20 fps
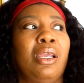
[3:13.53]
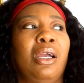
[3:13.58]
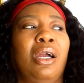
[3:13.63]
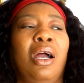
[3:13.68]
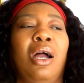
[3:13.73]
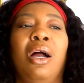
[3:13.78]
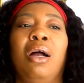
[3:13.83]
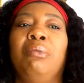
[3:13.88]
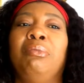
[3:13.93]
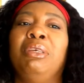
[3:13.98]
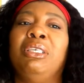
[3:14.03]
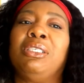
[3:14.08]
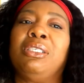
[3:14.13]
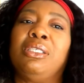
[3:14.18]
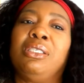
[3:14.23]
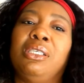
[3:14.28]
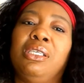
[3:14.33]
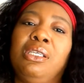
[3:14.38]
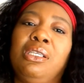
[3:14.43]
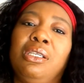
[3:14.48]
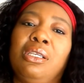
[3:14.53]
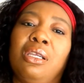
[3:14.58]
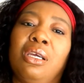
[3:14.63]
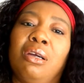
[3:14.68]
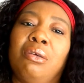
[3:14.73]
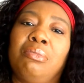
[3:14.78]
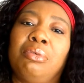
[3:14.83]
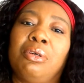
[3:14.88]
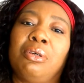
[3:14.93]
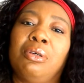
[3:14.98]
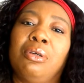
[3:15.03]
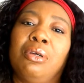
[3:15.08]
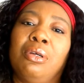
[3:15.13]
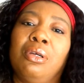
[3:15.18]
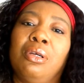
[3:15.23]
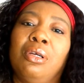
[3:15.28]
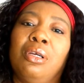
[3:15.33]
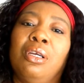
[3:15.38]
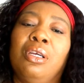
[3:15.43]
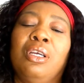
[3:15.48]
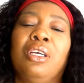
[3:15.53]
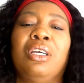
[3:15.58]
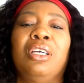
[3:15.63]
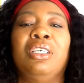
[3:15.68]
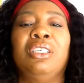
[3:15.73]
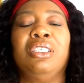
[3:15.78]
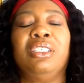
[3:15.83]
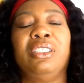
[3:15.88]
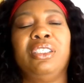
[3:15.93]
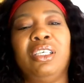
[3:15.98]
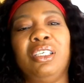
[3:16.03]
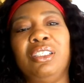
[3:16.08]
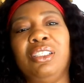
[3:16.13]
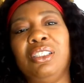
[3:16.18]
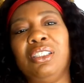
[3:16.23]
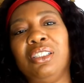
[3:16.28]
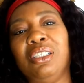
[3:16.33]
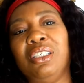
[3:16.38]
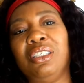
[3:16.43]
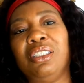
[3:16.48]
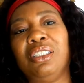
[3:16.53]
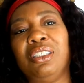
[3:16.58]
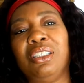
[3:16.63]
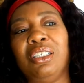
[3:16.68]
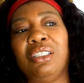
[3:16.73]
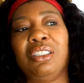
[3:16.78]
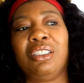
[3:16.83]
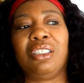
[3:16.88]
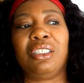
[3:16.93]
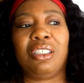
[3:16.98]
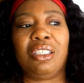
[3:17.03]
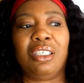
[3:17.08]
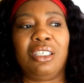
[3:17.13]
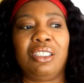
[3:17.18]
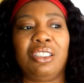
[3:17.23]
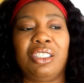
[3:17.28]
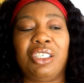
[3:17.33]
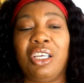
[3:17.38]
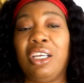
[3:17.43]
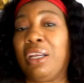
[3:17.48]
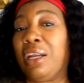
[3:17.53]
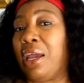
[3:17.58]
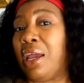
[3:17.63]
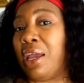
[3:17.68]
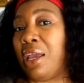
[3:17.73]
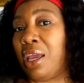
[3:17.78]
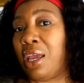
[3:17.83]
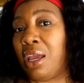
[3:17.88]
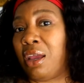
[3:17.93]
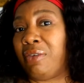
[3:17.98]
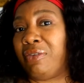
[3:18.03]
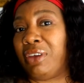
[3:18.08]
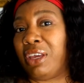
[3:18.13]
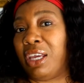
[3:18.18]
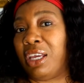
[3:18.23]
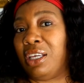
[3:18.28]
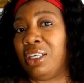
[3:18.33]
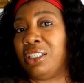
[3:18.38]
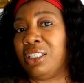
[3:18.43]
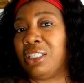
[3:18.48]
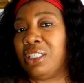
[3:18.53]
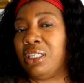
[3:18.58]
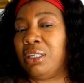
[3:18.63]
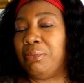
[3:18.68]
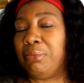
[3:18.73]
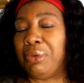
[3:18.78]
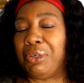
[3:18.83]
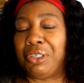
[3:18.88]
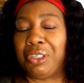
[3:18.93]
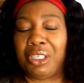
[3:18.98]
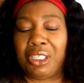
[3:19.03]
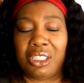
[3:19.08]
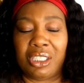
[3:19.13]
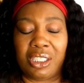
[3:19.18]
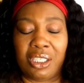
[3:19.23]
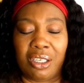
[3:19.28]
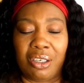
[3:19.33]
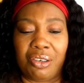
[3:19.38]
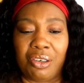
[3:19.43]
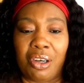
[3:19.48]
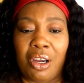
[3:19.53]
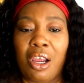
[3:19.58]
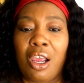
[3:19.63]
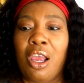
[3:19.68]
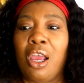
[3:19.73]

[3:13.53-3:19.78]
I'm in seat number such and such, such and such. Can I have a seatbelt extender?